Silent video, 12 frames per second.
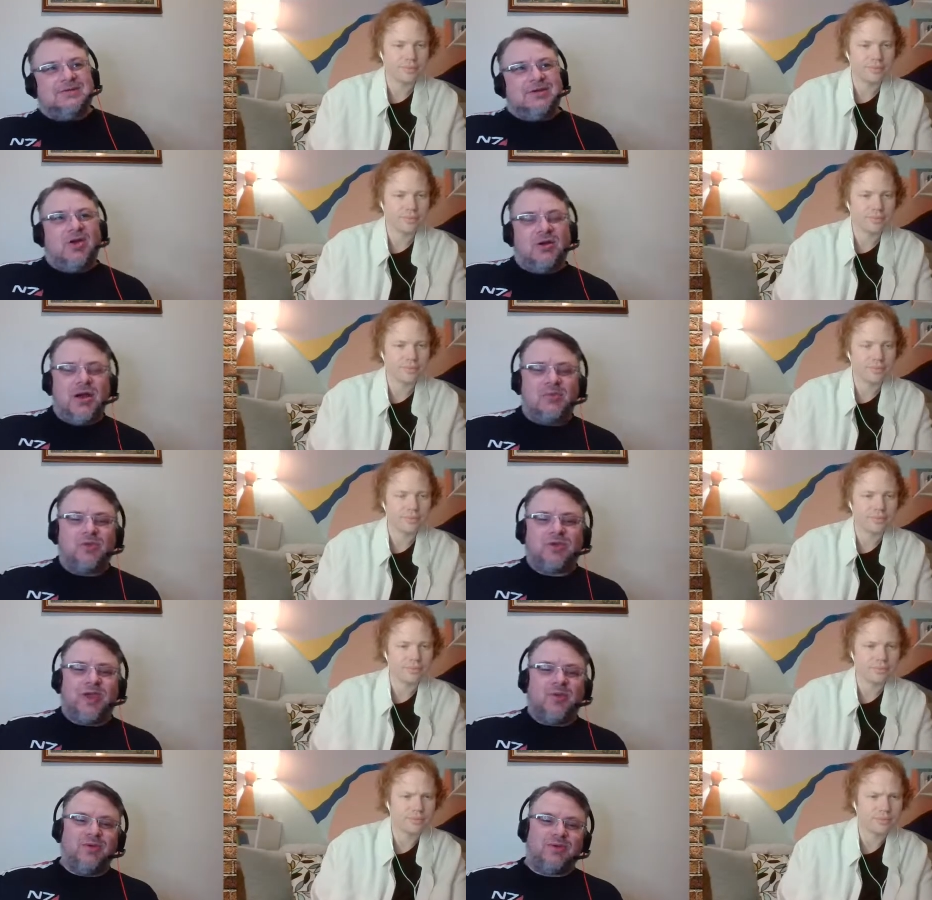Speaker 1: you know i'm
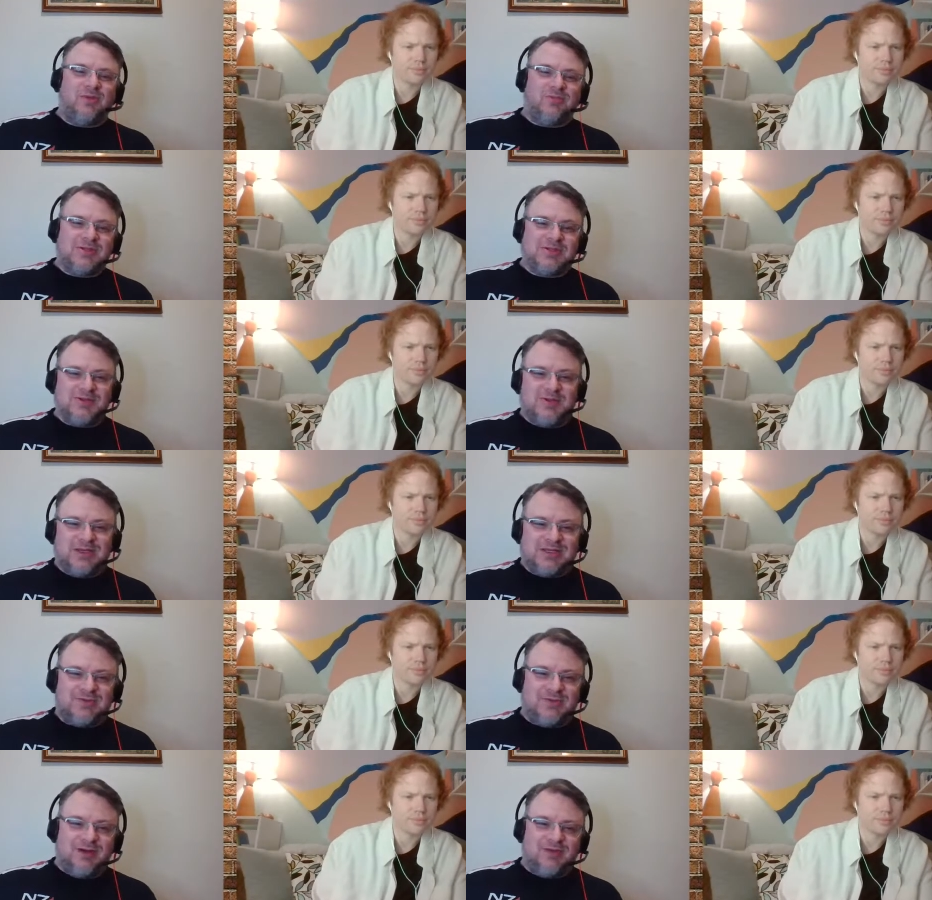okay with them just doing
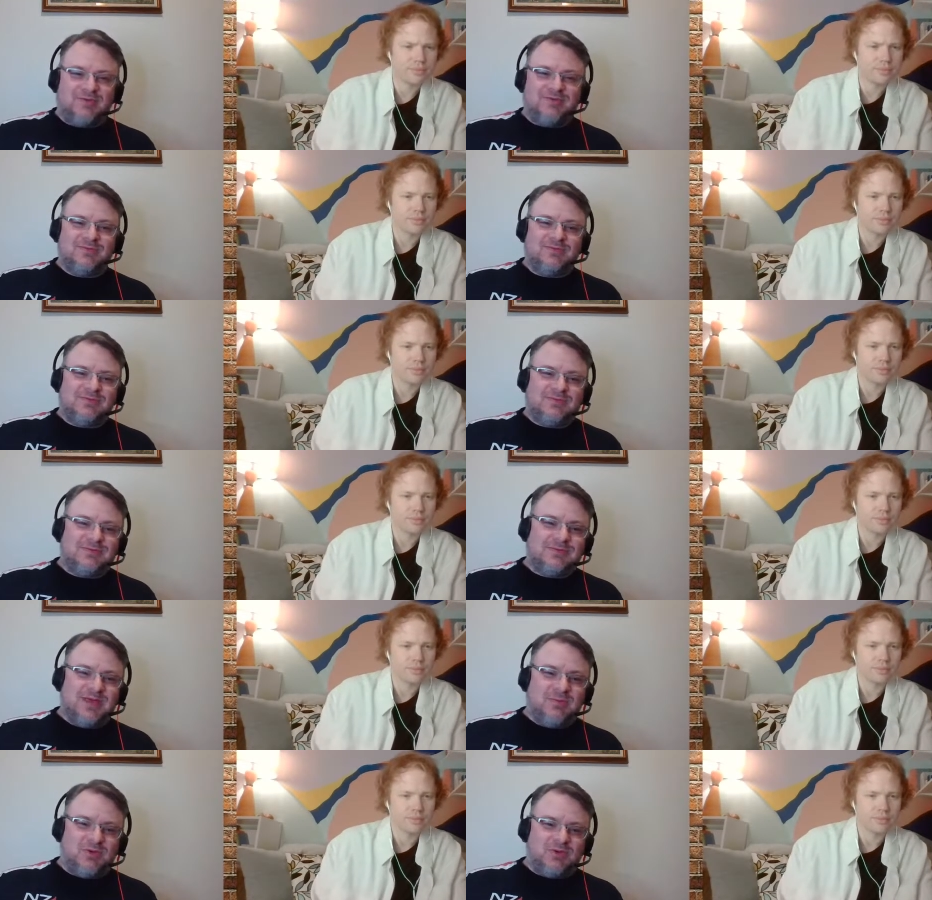it straight off
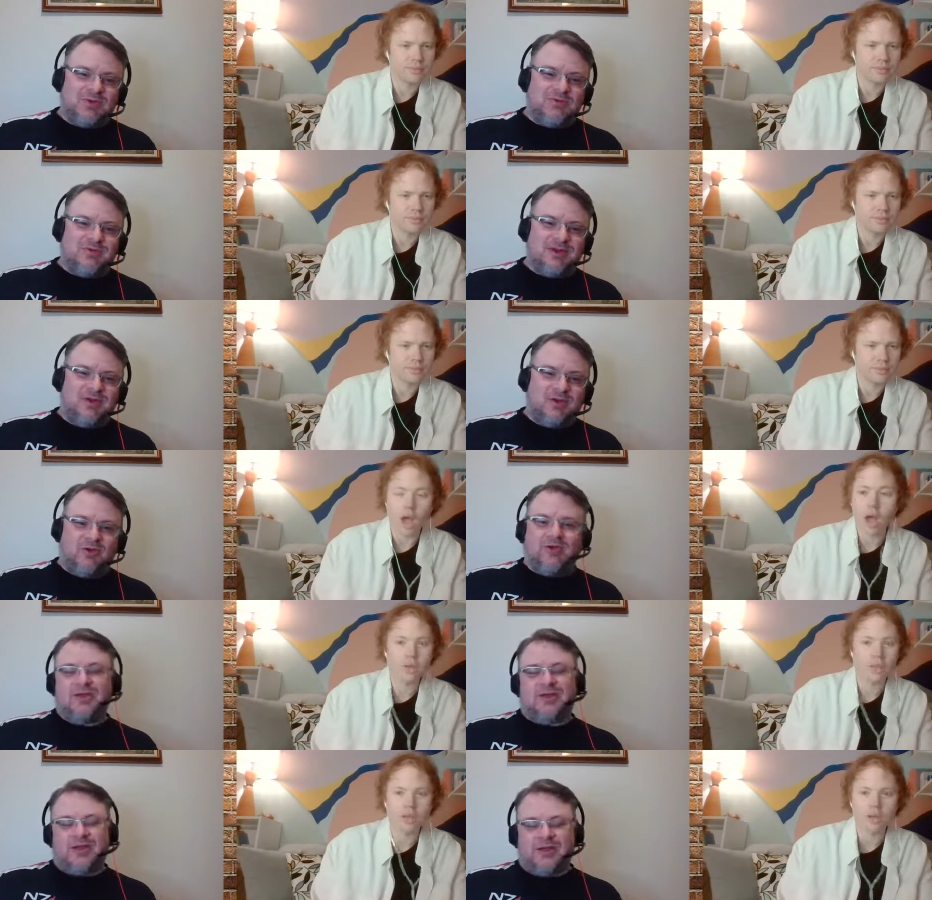demos.
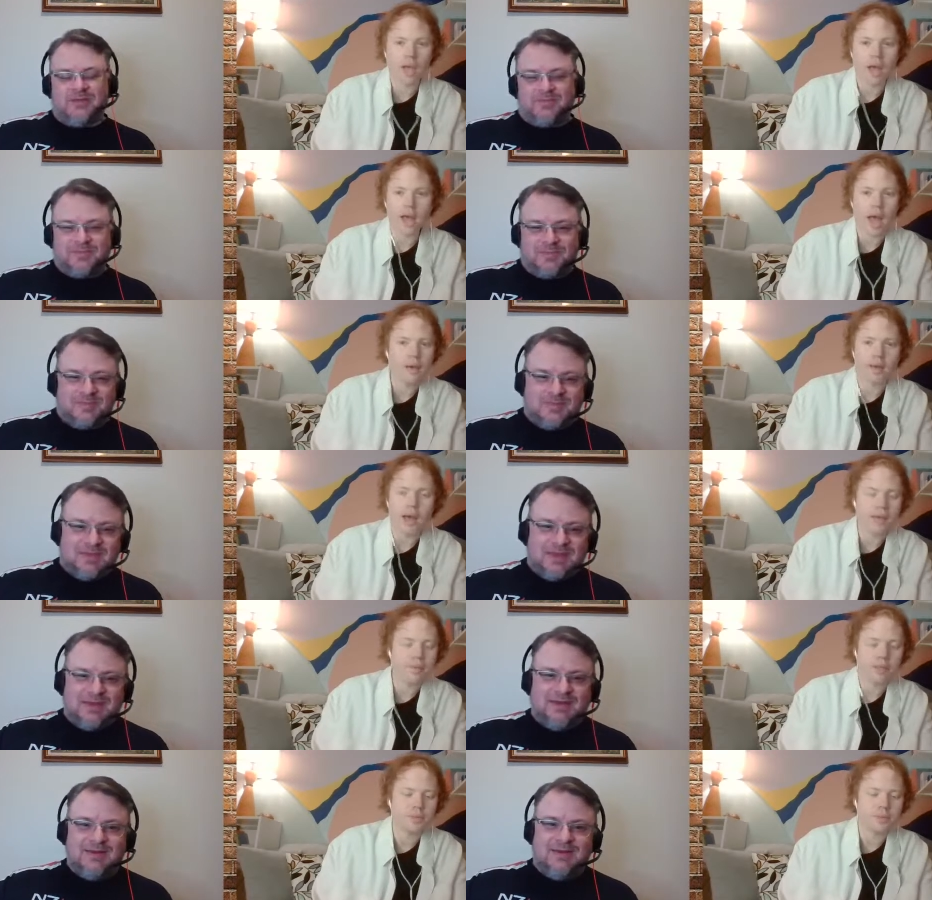Oh,
Speaker 2: totally. I, I
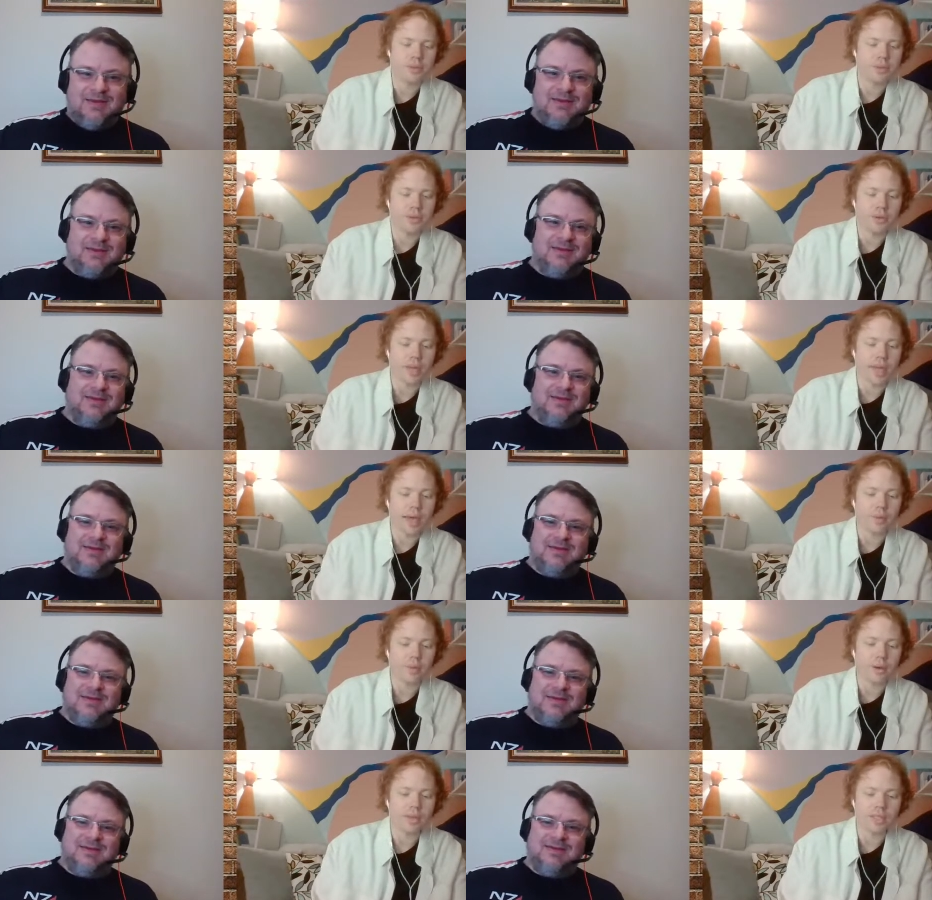much prefer that
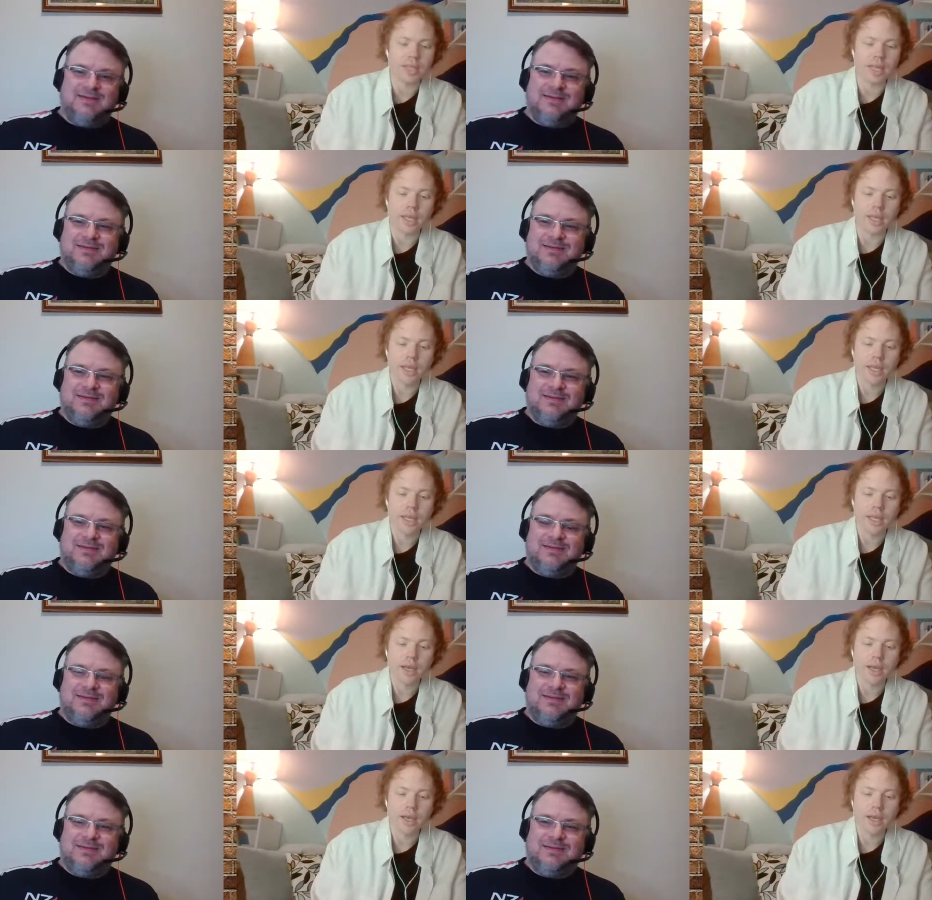where it's like,
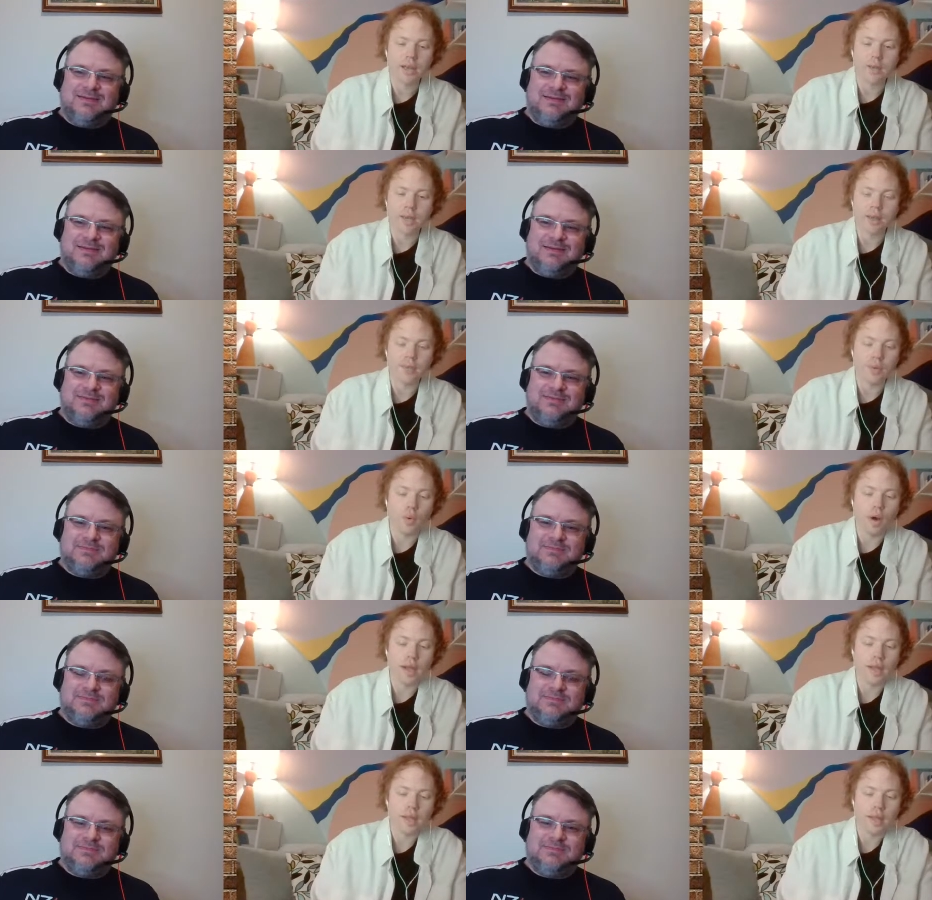if, if you
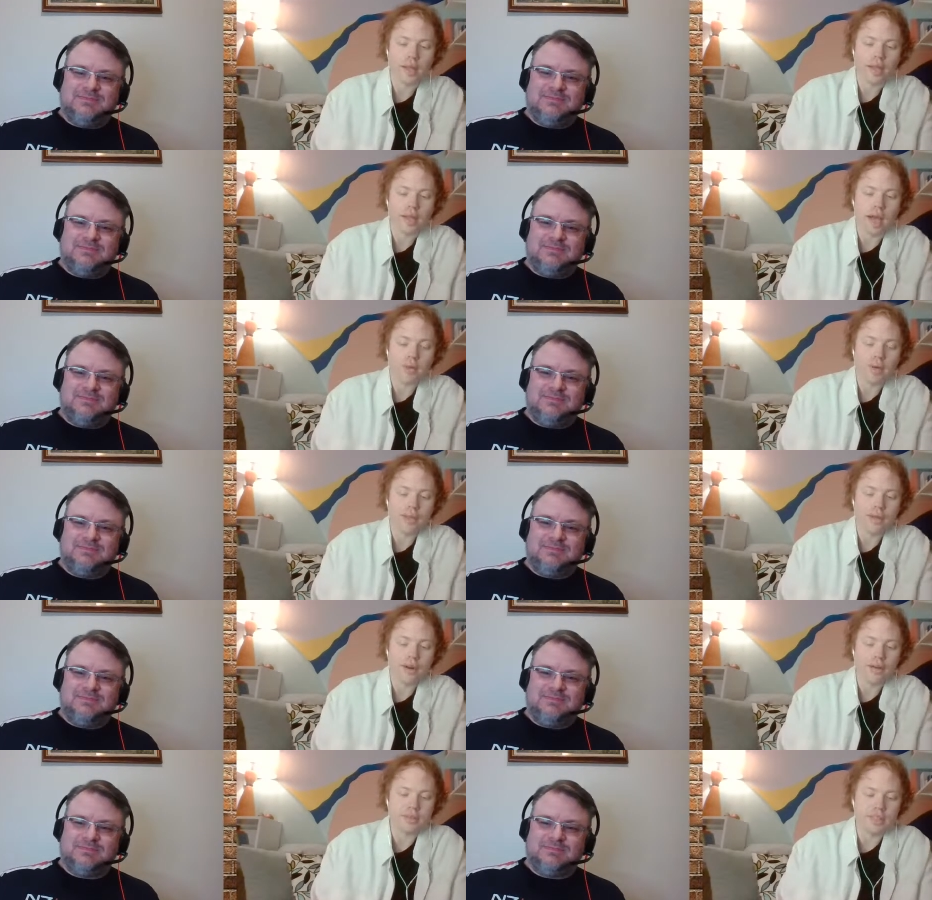want, like, I'd
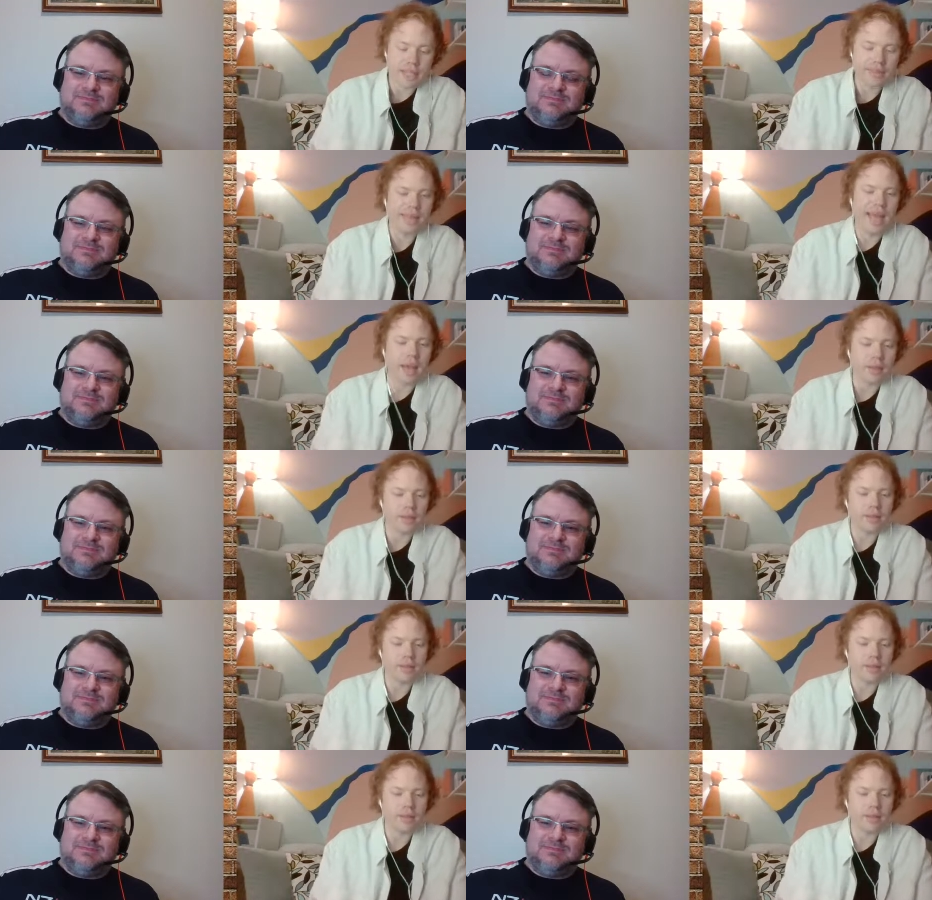rather send that